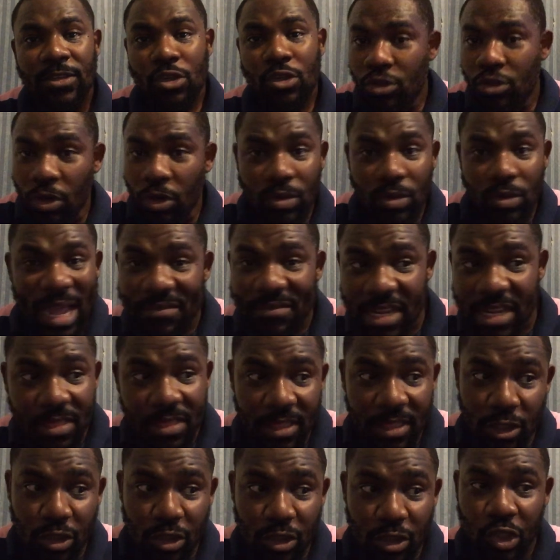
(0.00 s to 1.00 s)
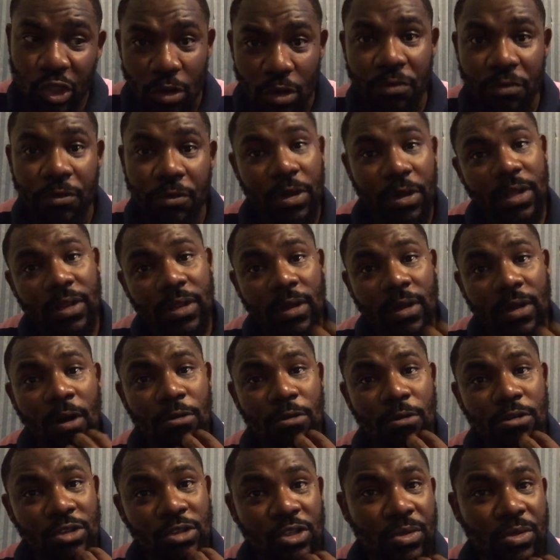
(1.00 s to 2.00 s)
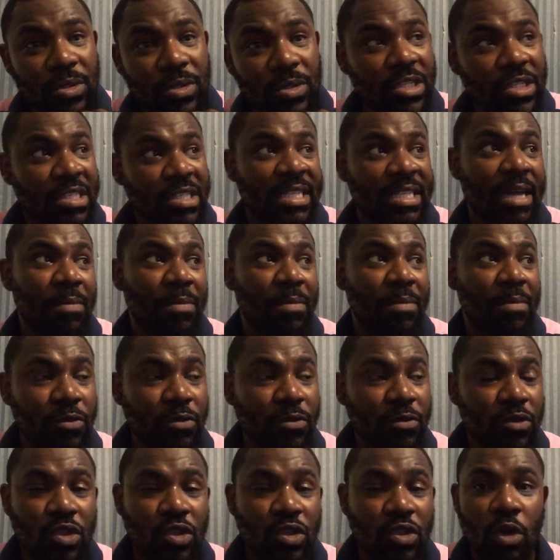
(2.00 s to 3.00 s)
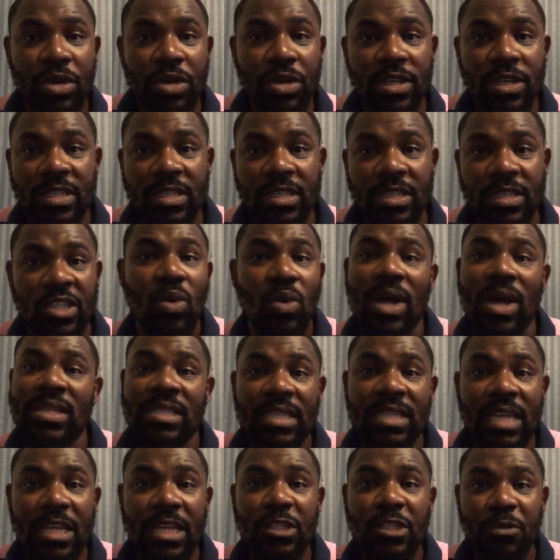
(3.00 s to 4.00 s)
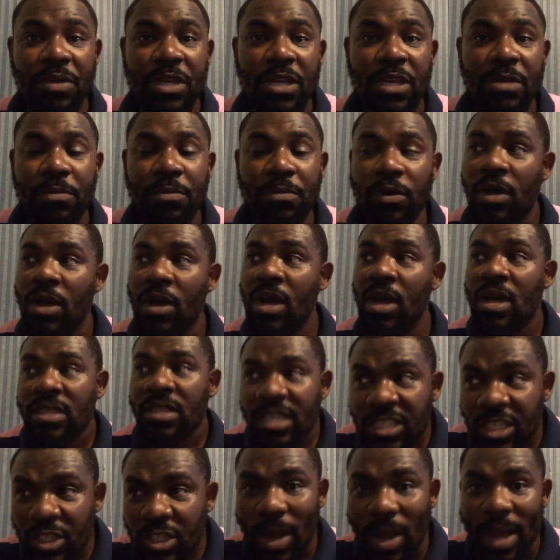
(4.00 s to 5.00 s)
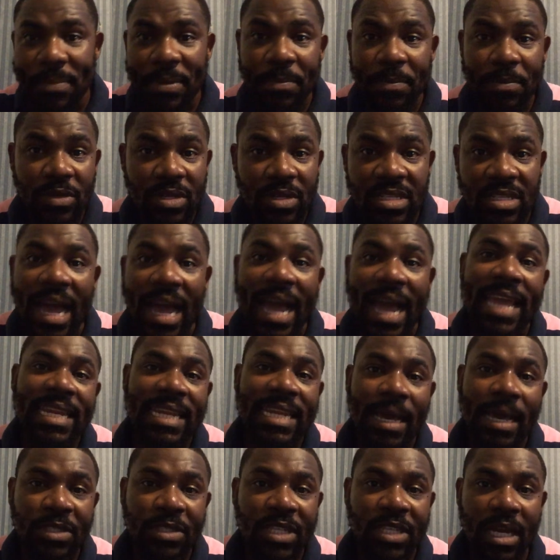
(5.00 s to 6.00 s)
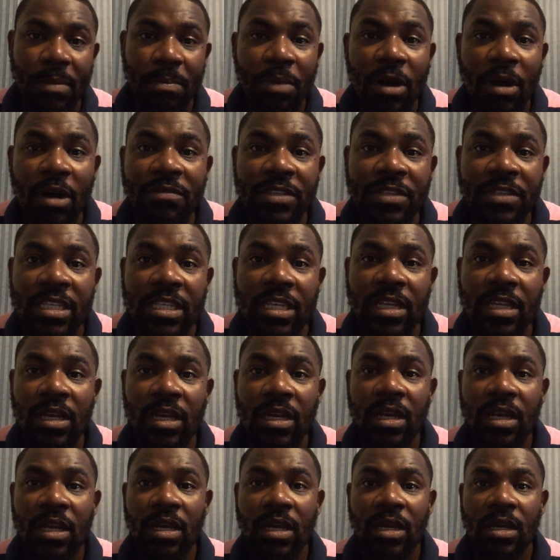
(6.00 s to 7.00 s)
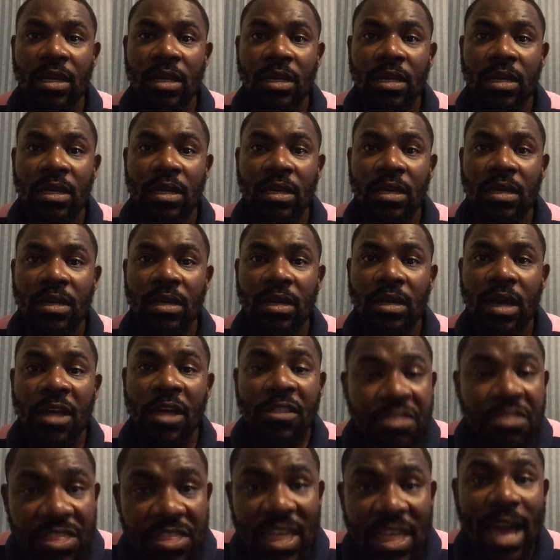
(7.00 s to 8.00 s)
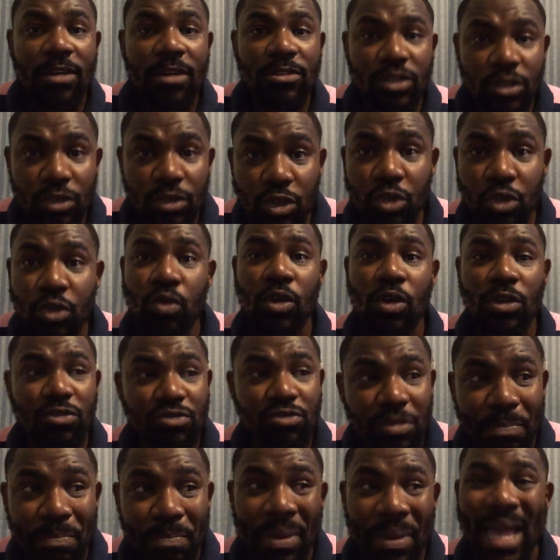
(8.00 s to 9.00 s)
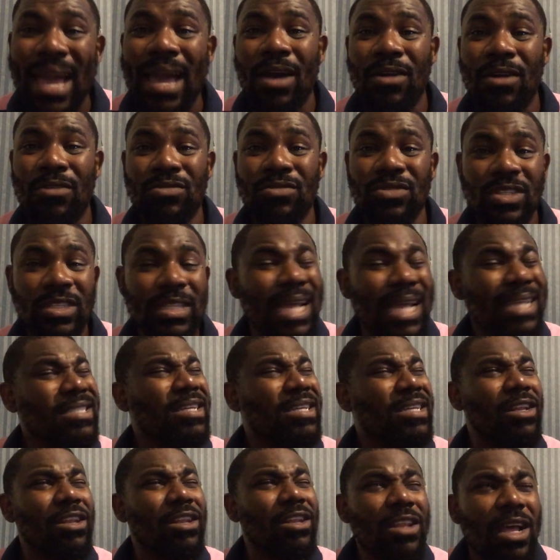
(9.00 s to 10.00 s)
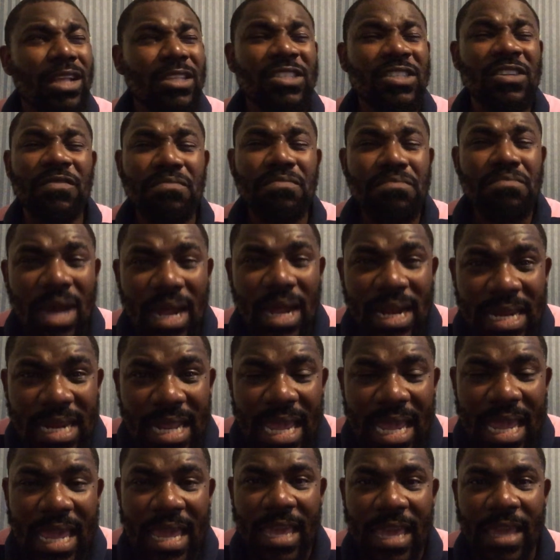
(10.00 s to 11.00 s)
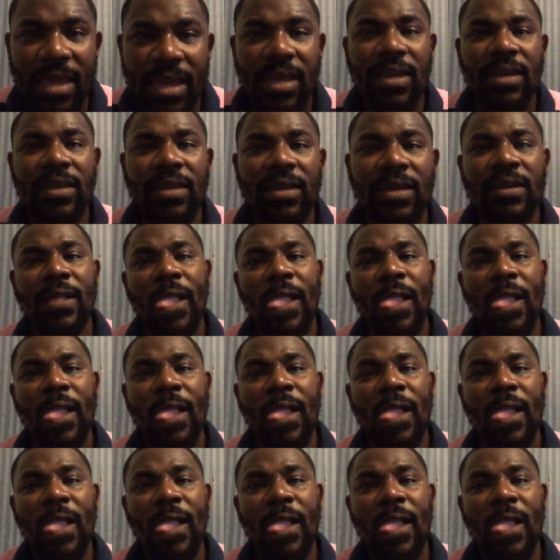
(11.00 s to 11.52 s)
You don't have anything to show for it. All you do is just tell people stories. This is what I say to people. This is why people die in abject poverty. £1,200. That's a lot of money.